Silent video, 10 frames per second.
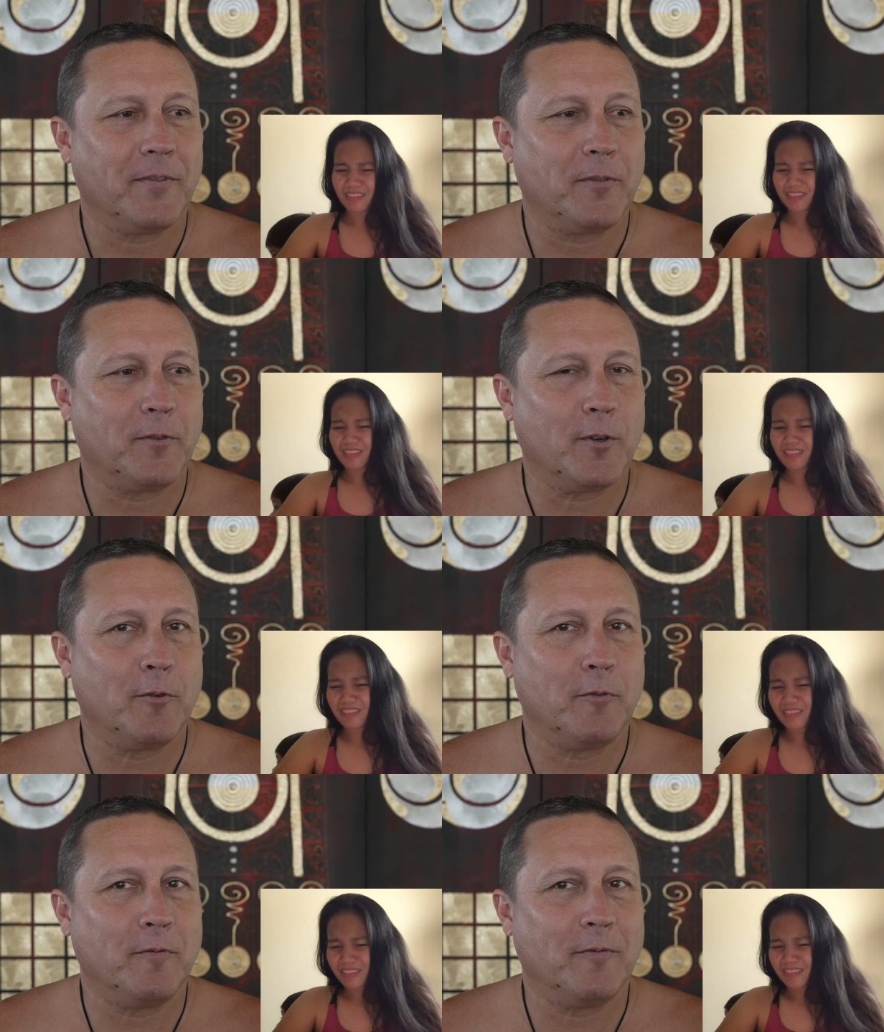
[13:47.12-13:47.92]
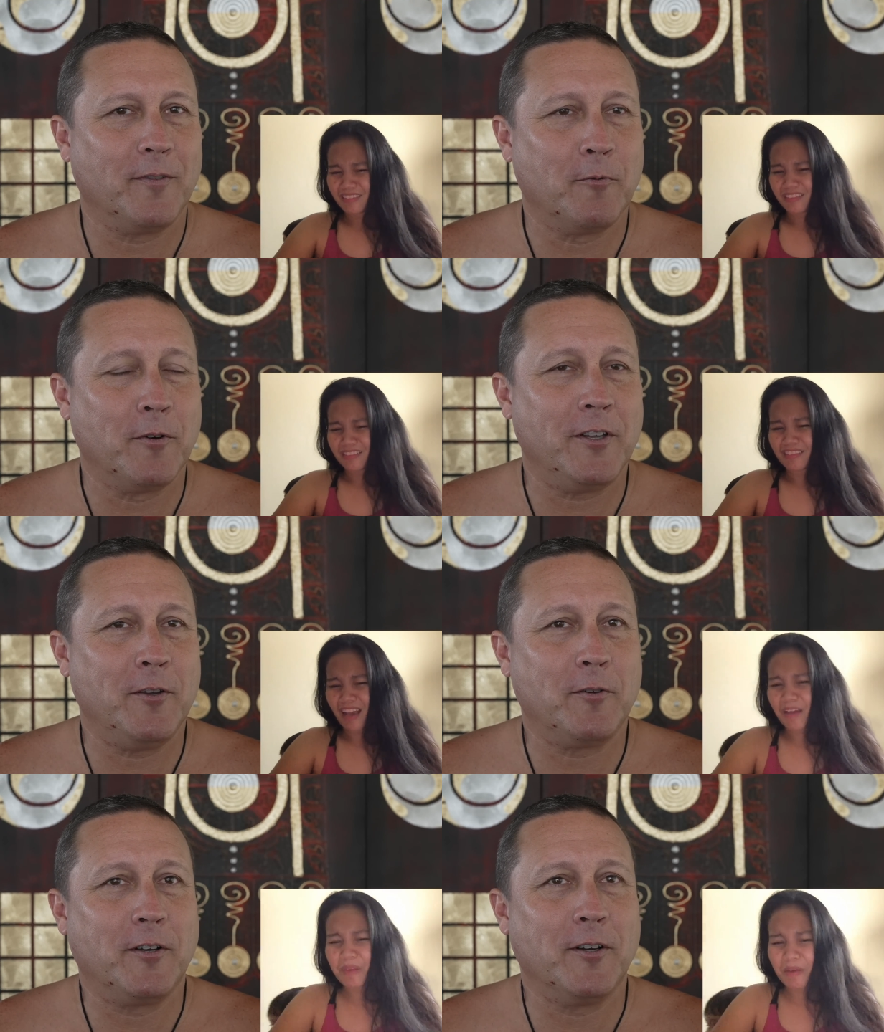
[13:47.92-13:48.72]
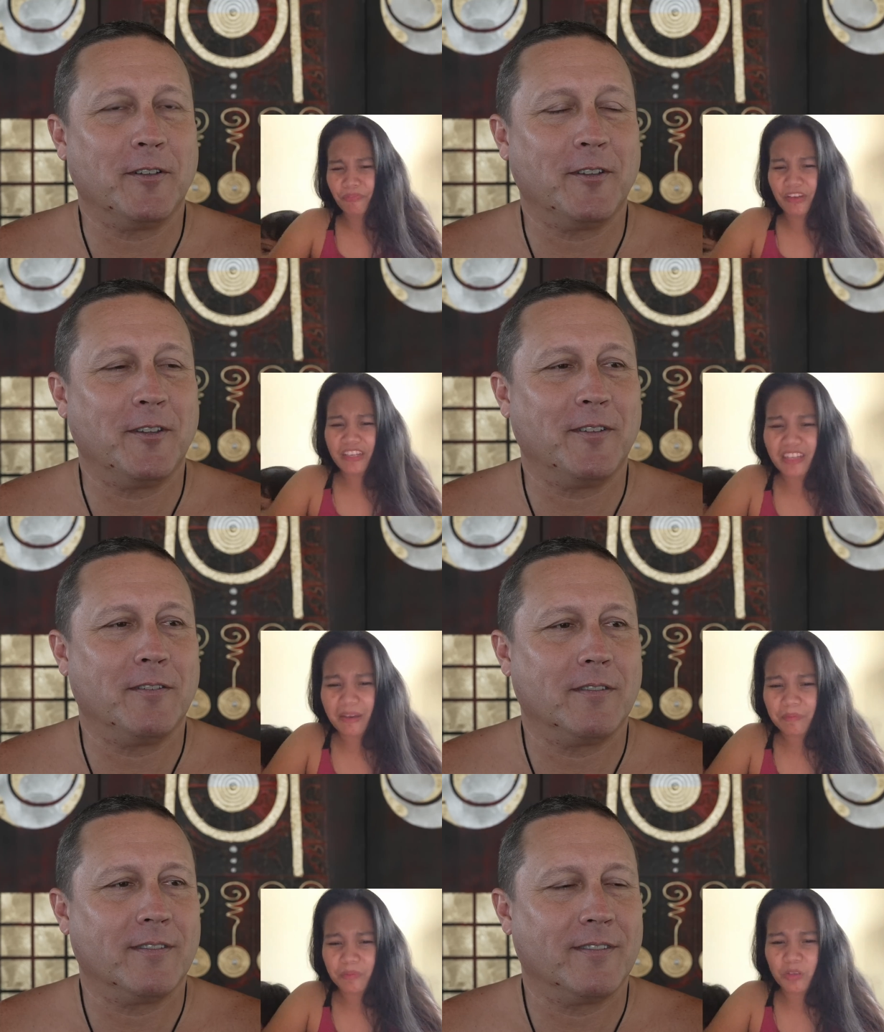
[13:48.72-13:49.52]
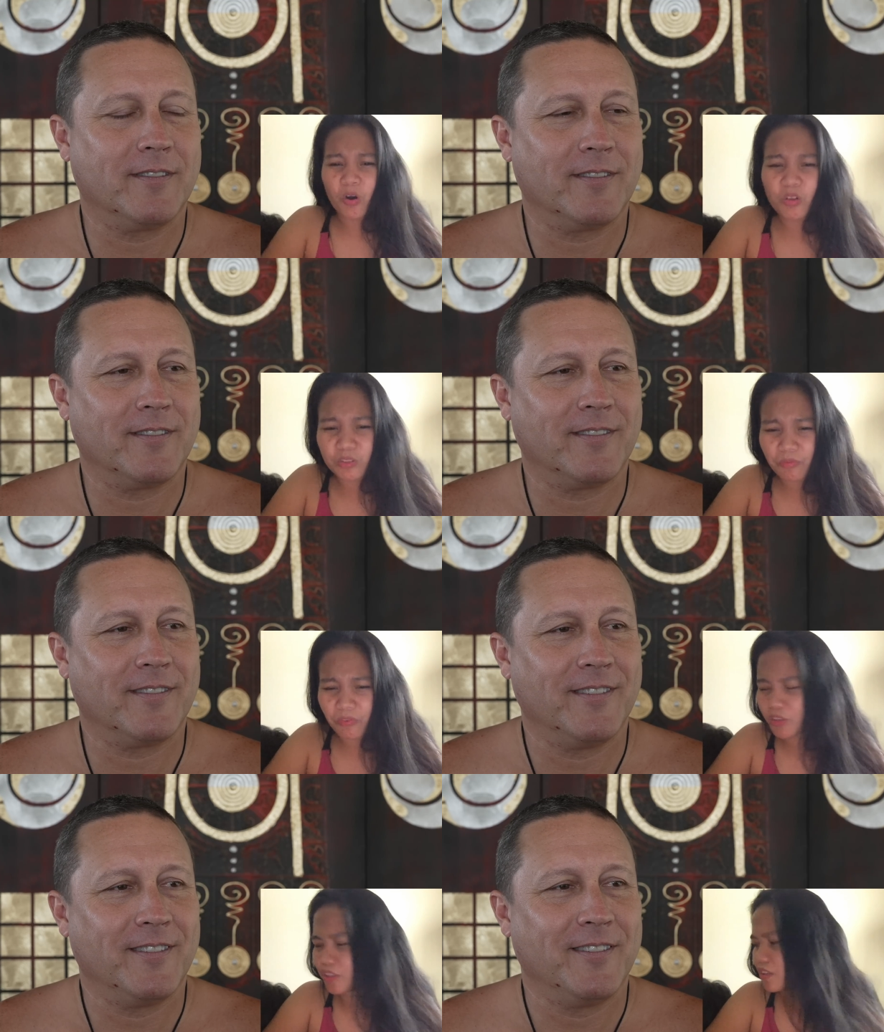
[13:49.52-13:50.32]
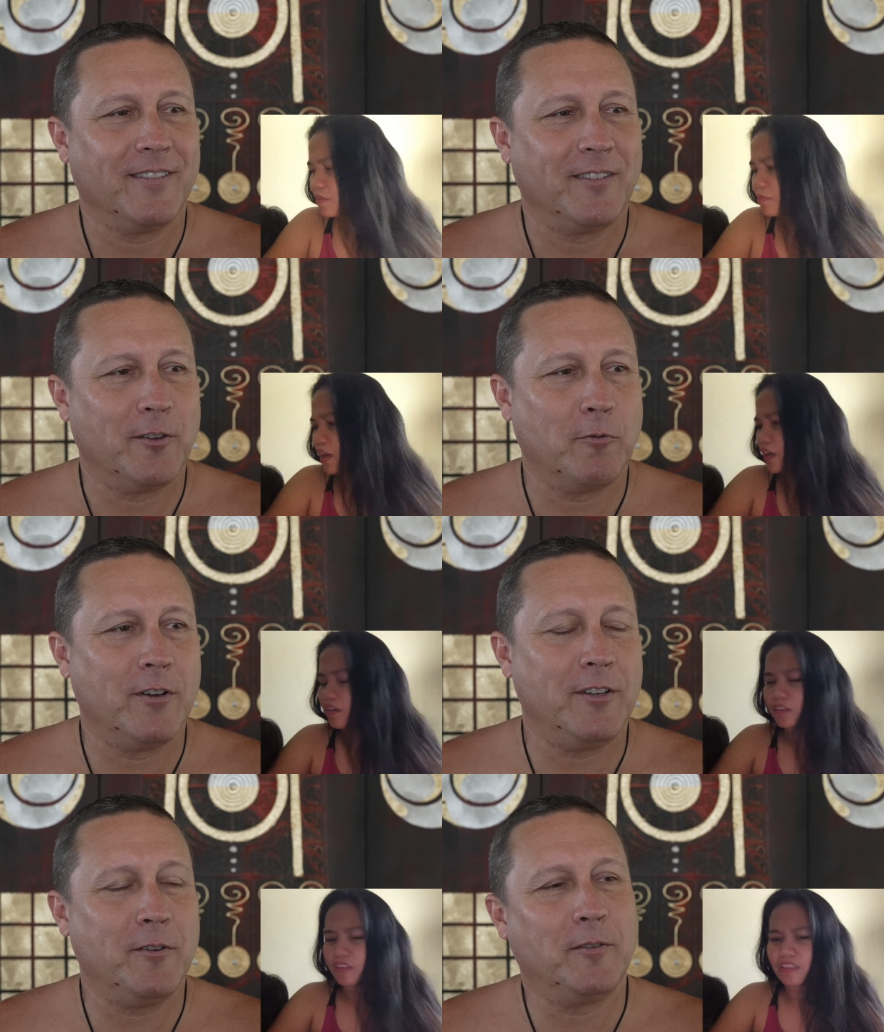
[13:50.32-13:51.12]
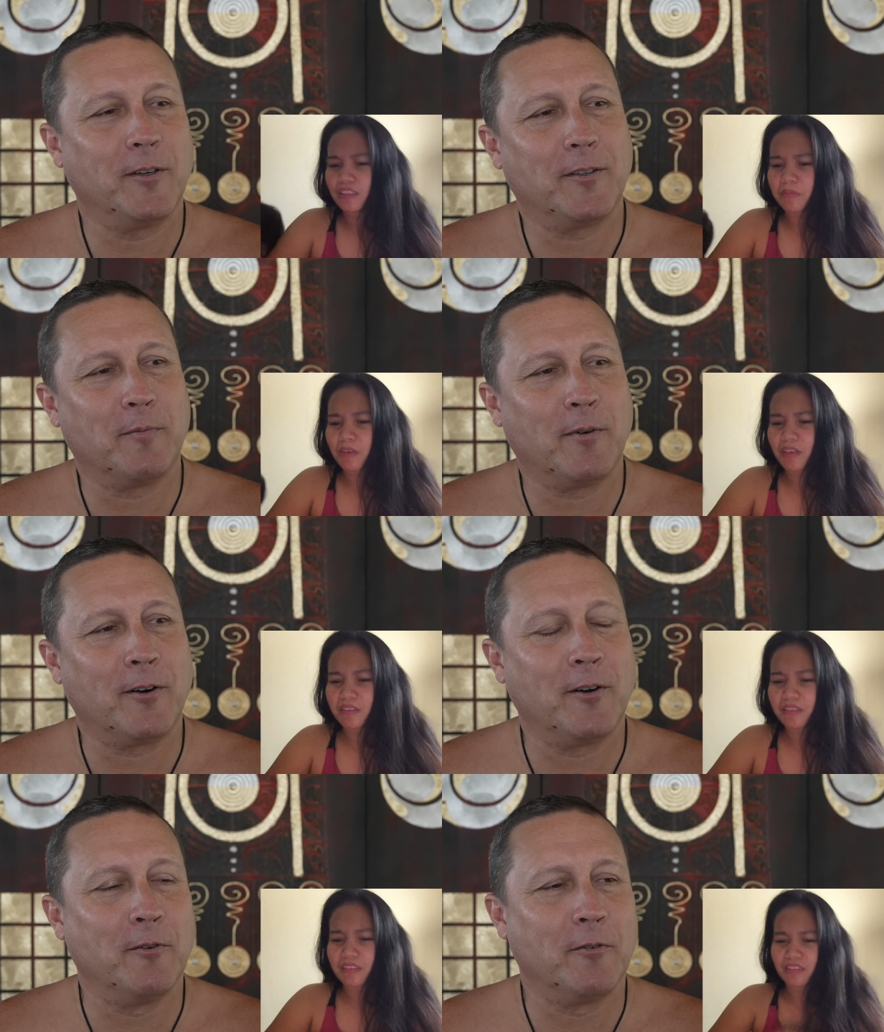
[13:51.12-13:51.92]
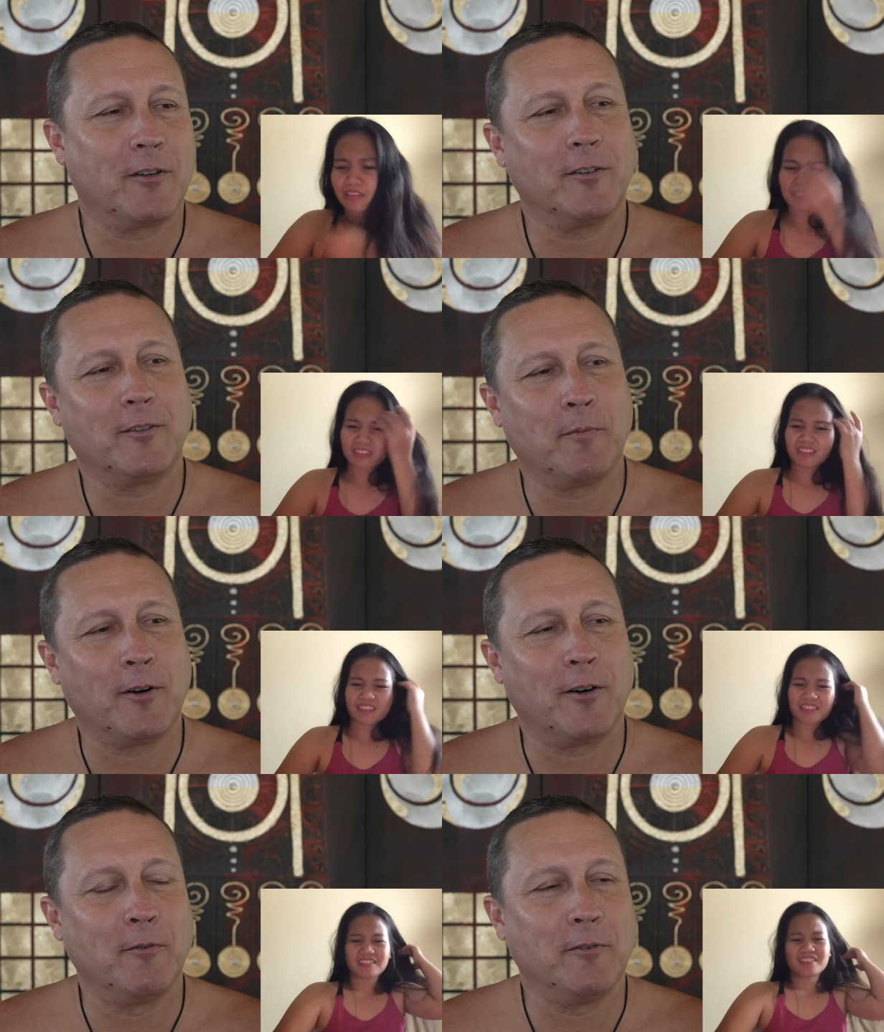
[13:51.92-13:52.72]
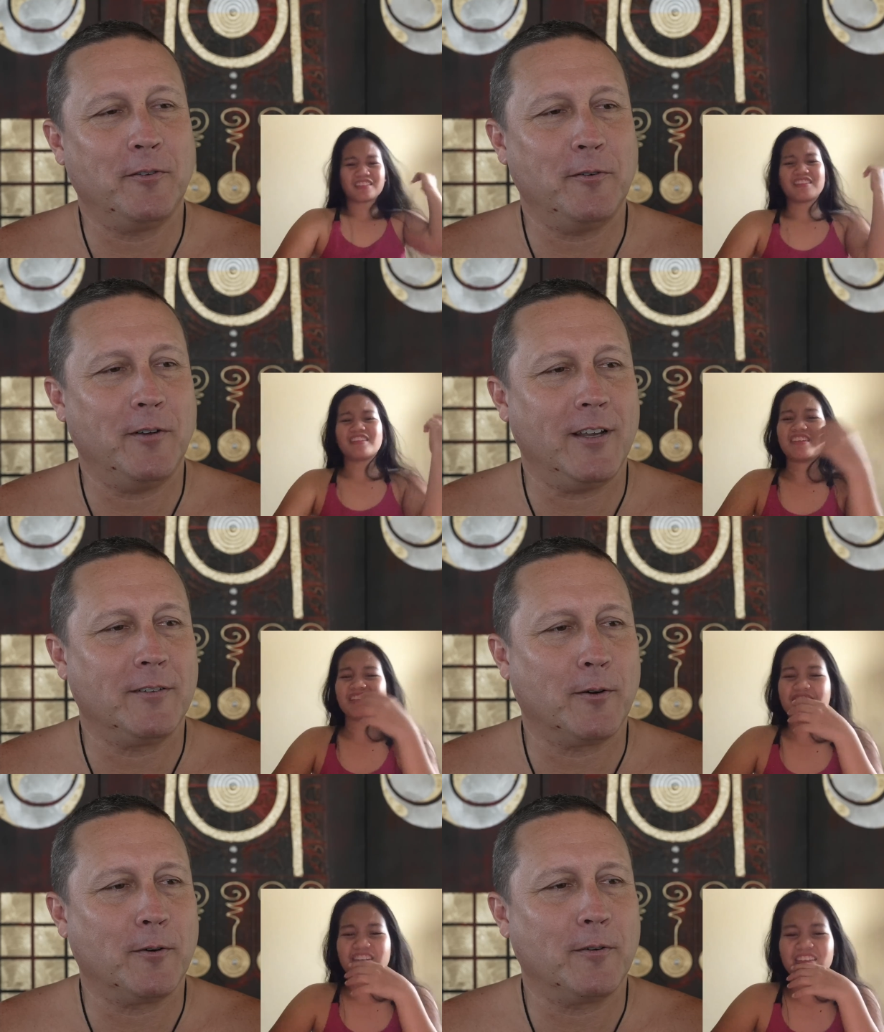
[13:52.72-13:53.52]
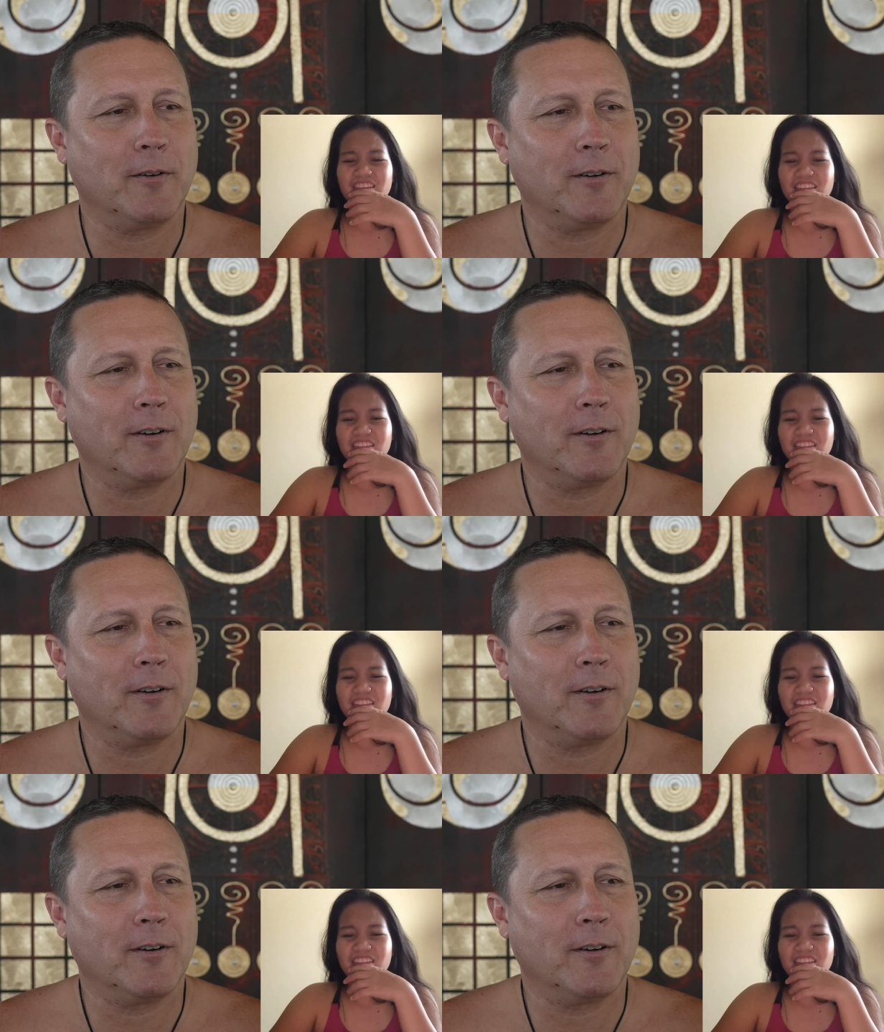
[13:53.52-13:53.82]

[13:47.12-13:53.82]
Speaker 1: So the one
Speaker 2: you. I'm not feeding old food.
Speaker 1: The one goodness. You took tomorrow, cook tomorrow, was 2 days old.